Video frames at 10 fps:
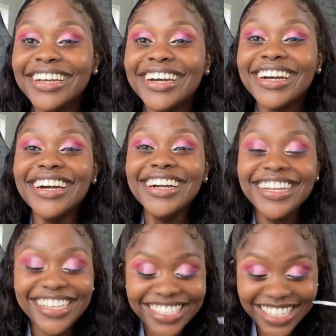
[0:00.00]

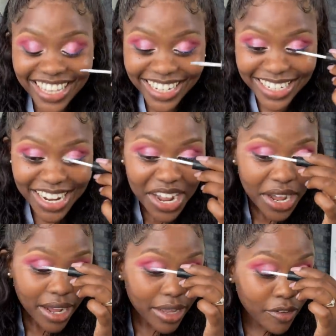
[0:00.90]
he said,
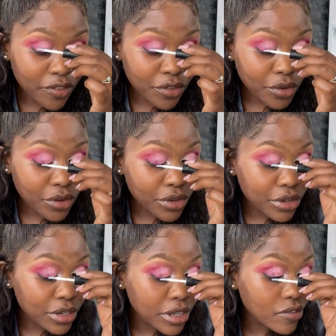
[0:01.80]
If you
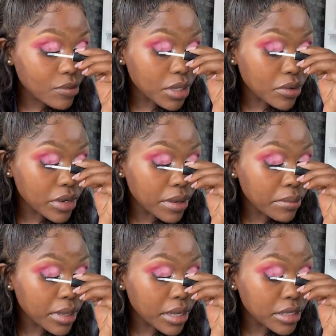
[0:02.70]
could give me your
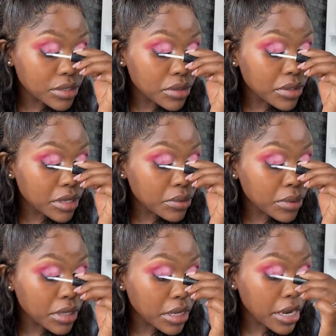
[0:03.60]
number so that
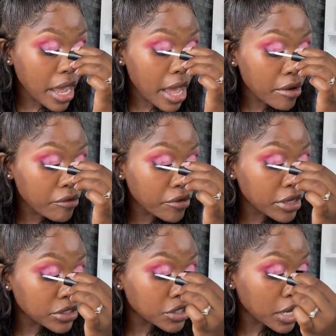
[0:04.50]
we can have
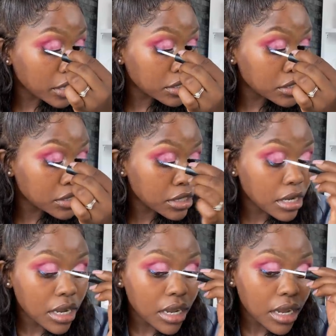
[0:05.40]
a chat.
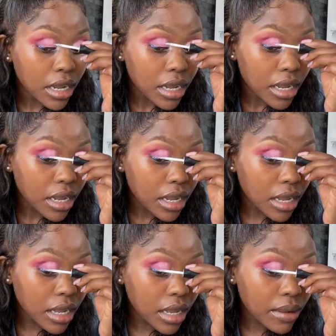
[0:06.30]

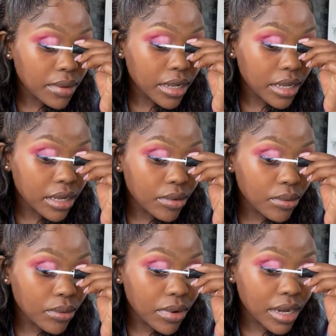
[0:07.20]
I'm like,
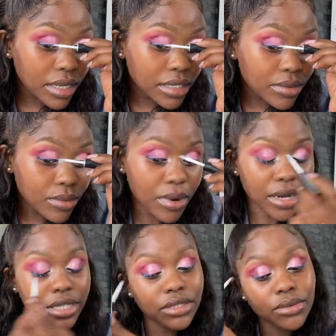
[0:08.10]
What?
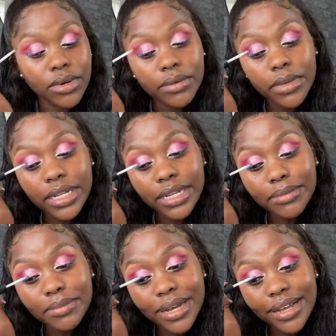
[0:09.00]
Why do you want my
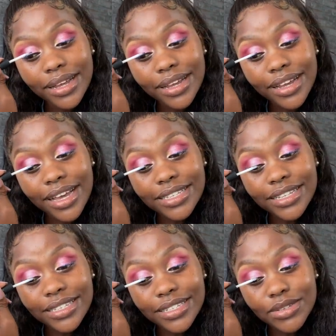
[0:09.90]
number? Guys,
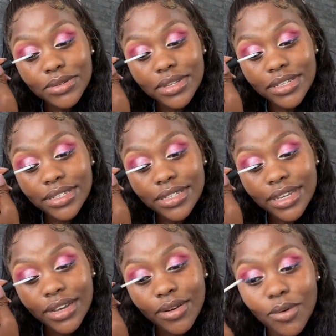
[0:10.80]
listen to this
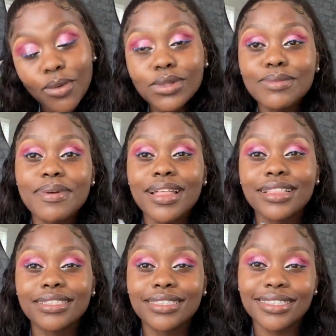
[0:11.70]
old
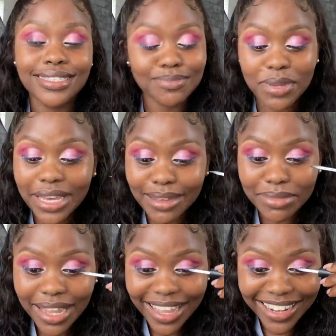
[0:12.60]
man's pickup
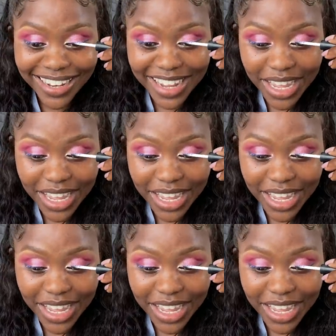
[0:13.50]
line.